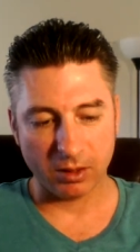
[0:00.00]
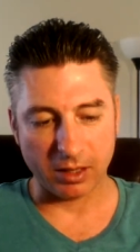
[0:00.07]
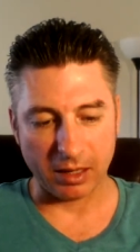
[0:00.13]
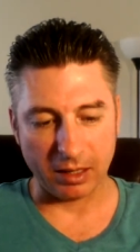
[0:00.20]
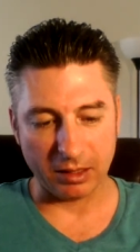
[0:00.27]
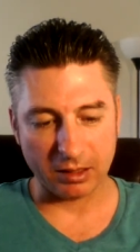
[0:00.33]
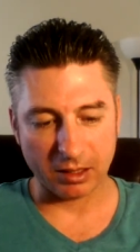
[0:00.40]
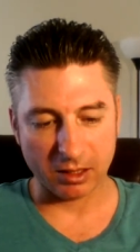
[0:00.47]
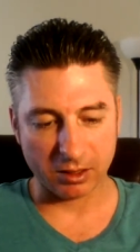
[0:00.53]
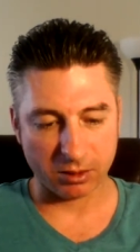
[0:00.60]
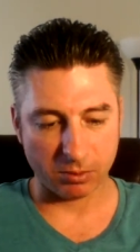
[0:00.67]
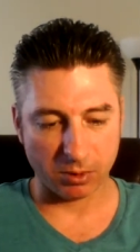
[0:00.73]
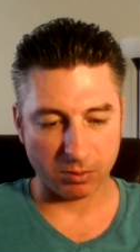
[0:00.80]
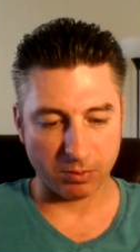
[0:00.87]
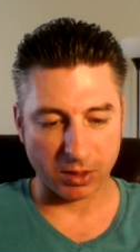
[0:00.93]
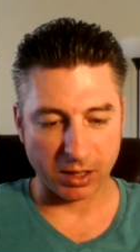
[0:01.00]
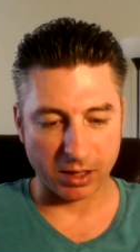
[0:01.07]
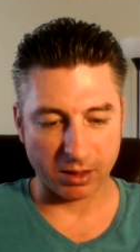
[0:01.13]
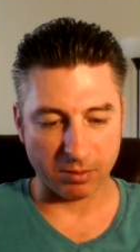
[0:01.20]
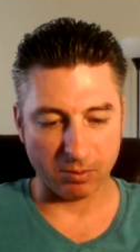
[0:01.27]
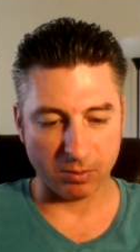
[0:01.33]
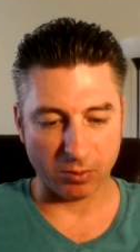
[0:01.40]
that a customer
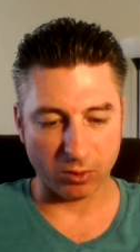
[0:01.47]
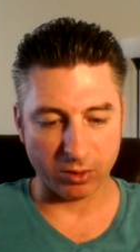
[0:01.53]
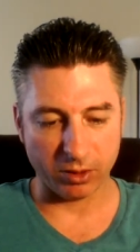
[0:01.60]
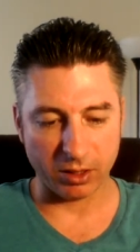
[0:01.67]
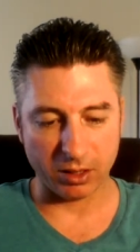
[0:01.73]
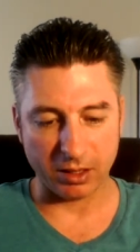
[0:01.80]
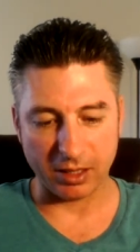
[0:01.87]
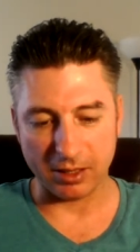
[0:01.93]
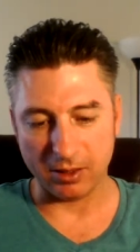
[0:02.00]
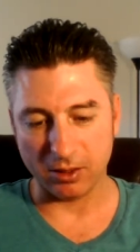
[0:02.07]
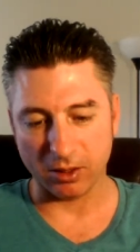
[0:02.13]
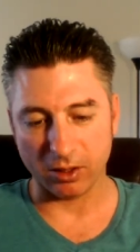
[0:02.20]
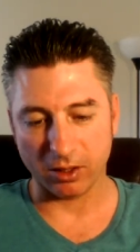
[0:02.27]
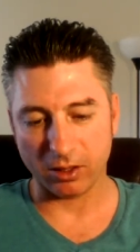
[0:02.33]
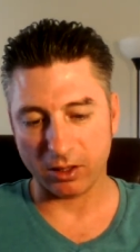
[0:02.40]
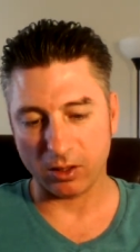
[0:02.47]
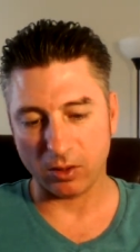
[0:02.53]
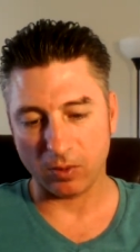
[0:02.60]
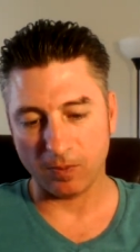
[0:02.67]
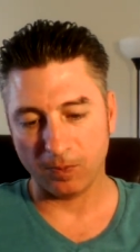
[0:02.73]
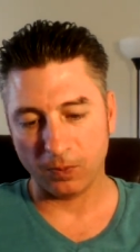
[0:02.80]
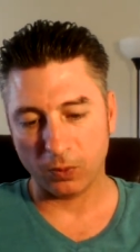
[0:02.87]
bought more than a year
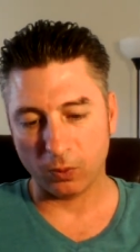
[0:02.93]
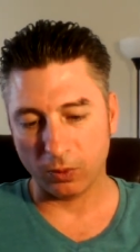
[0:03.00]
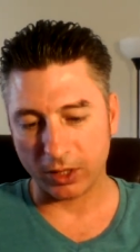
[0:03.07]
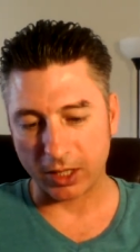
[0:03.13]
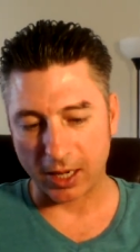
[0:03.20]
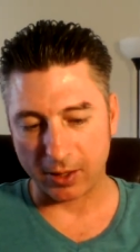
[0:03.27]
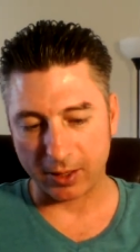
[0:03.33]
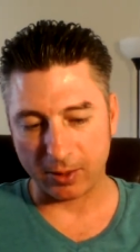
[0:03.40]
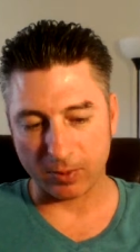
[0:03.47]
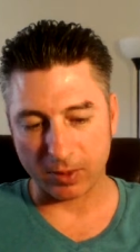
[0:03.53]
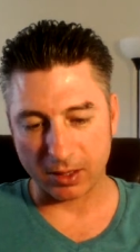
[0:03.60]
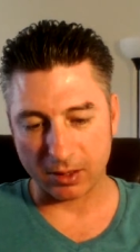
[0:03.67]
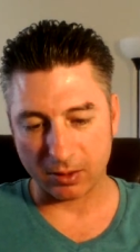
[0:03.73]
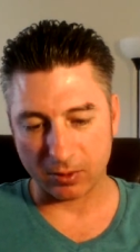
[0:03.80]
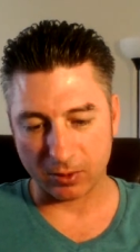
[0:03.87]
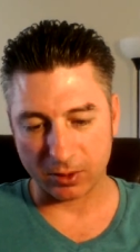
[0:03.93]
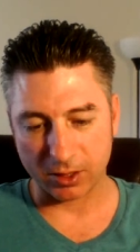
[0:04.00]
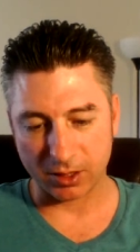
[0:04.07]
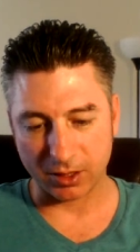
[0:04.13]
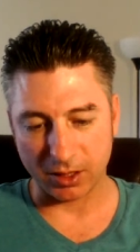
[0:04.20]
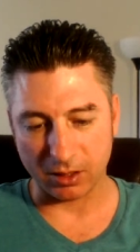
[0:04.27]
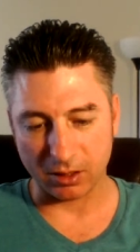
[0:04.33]
ago without a
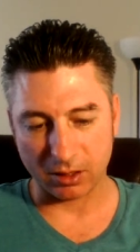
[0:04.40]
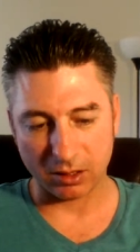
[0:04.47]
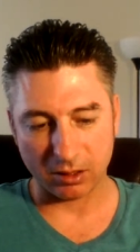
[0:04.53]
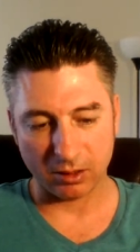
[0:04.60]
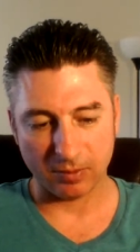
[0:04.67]
receipt,